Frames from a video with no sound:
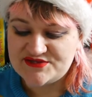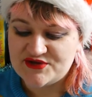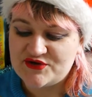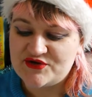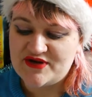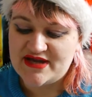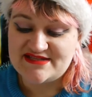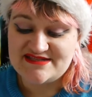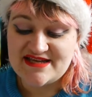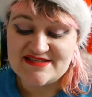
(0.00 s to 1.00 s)
So
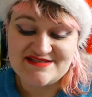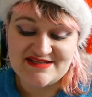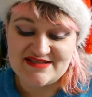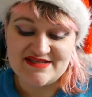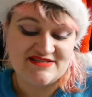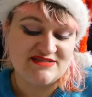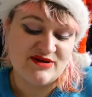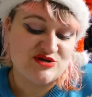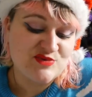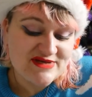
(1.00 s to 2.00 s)
it says that this is
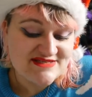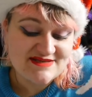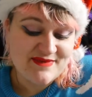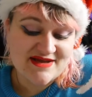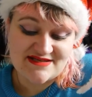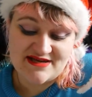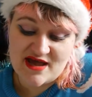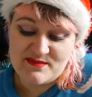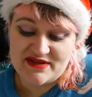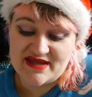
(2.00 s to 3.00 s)
about twins Matt
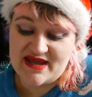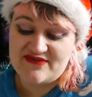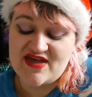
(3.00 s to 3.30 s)
and Emily.